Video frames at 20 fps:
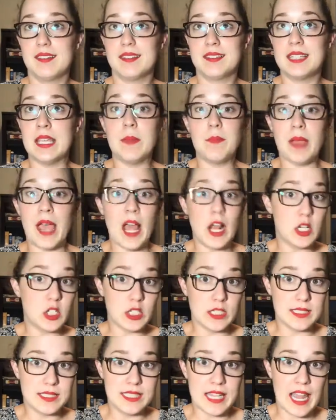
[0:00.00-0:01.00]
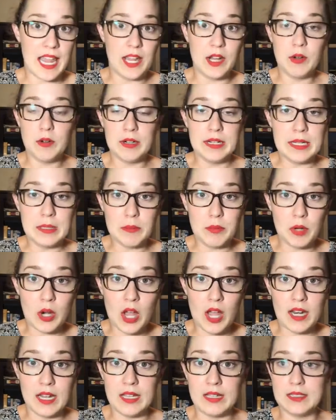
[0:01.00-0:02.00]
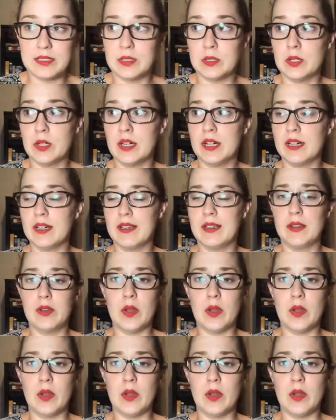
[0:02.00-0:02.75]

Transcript: St. Patrick's Day, green products, or